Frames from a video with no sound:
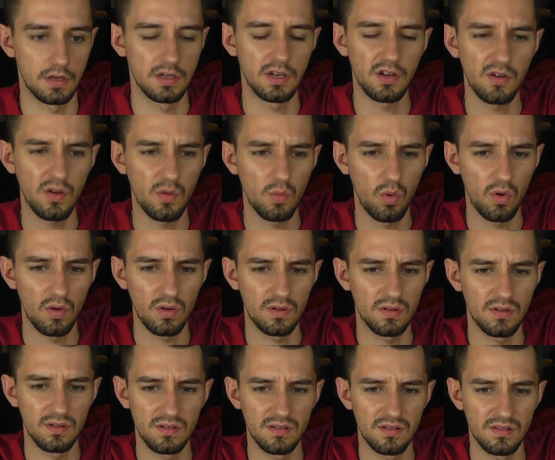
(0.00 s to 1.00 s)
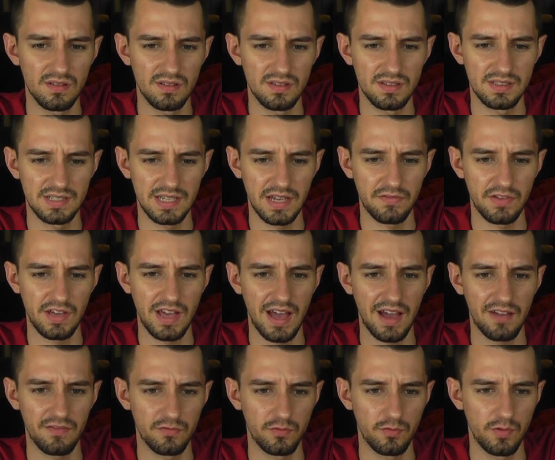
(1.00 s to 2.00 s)
don't know what Xavi
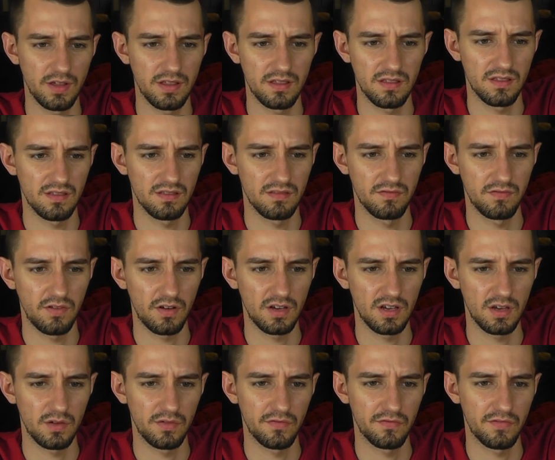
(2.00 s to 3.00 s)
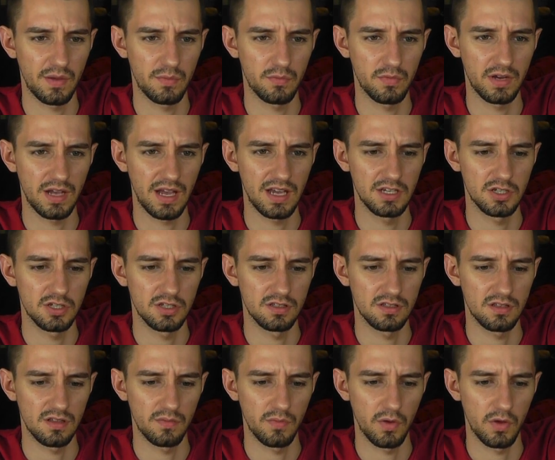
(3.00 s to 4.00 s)
have with Funko and
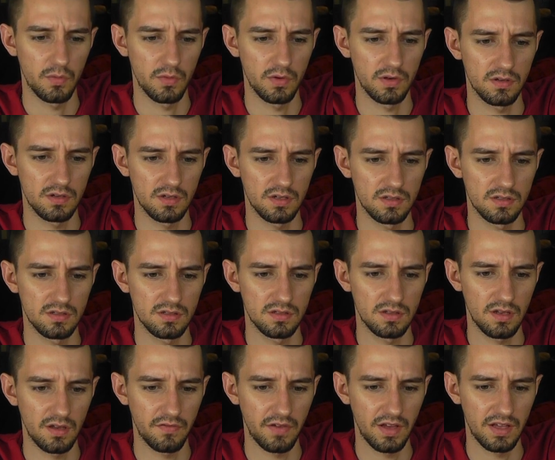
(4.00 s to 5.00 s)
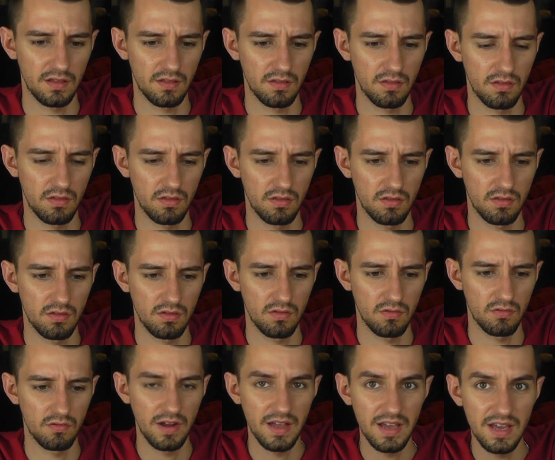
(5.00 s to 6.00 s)
fabrications at the moment, because I've had
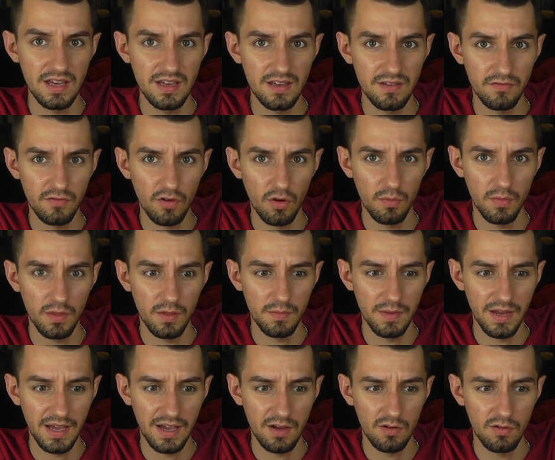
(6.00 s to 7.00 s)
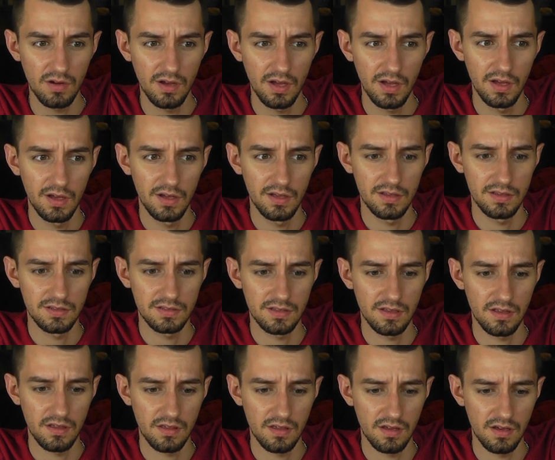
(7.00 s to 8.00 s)
three from them now. This is
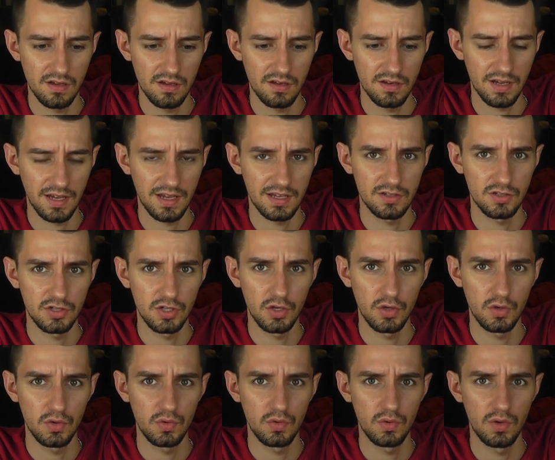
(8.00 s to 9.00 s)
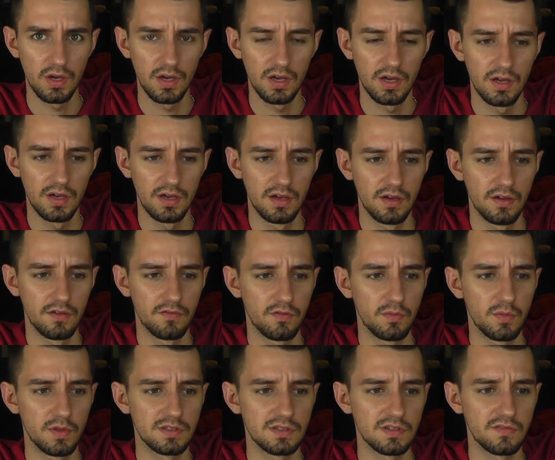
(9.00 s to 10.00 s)
the third. I had two
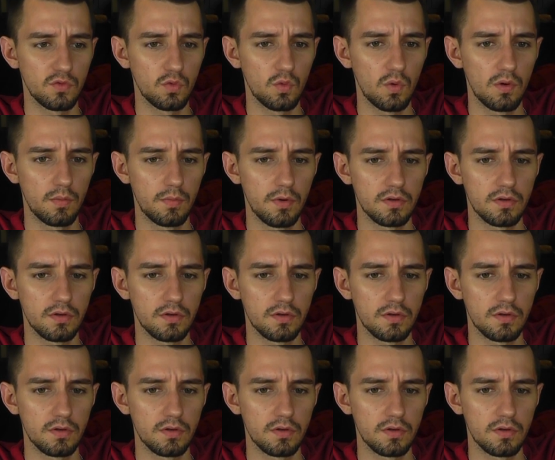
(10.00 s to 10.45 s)
from the Civil War